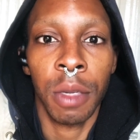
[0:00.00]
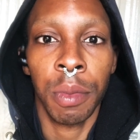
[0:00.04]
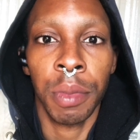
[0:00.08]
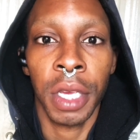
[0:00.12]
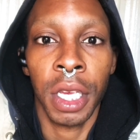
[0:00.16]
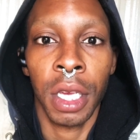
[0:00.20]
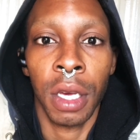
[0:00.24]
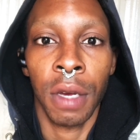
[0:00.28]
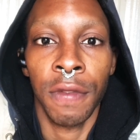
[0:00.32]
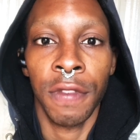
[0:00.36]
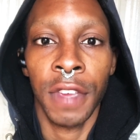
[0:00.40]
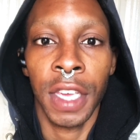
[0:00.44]

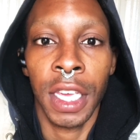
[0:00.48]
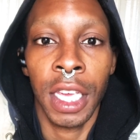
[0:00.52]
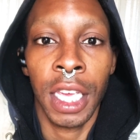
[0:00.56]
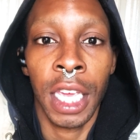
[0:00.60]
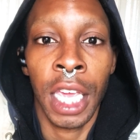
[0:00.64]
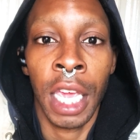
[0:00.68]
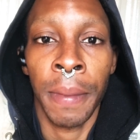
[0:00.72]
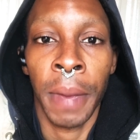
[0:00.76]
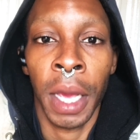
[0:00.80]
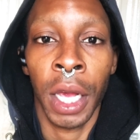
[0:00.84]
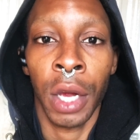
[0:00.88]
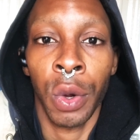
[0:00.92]
POV,
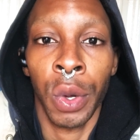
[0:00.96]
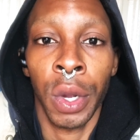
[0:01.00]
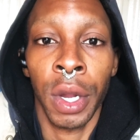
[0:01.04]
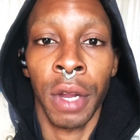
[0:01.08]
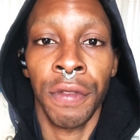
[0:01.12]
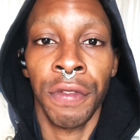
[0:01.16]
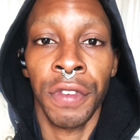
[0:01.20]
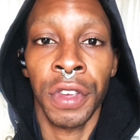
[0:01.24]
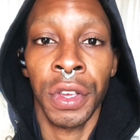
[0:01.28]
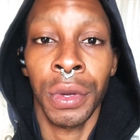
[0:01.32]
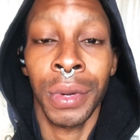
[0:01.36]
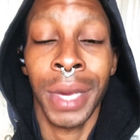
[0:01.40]
in my queer
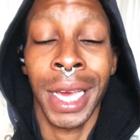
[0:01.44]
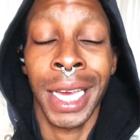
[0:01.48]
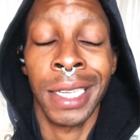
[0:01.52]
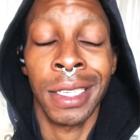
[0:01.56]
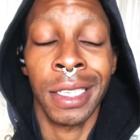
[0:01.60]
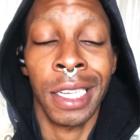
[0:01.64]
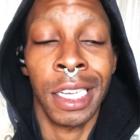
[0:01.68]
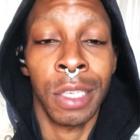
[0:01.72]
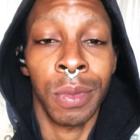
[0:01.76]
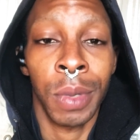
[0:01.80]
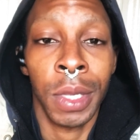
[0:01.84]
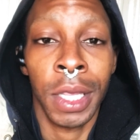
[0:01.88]
view,
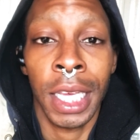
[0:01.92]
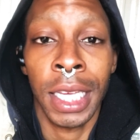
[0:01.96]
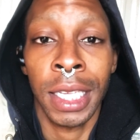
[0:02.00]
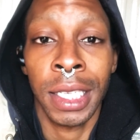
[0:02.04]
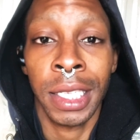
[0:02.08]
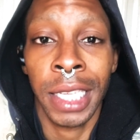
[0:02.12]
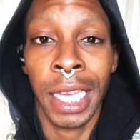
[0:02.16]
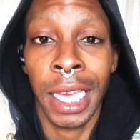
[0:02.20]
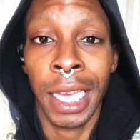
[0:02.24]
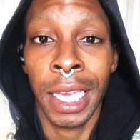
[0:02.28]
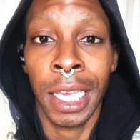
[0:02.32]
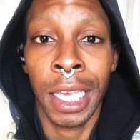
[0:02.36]
essays with
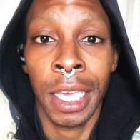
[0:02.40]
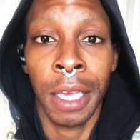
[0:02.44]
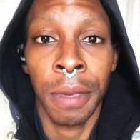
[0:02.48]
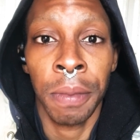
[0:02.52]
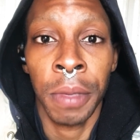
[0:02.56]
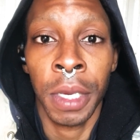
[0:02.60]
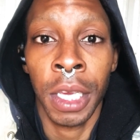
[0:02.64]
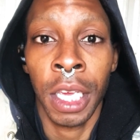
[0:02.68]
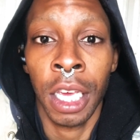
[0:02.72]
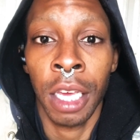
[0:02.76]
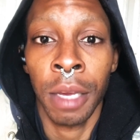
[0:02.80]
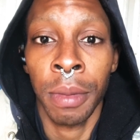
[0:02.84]
essay, hit
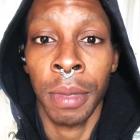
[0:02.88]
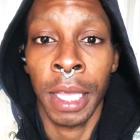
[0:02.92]
me up.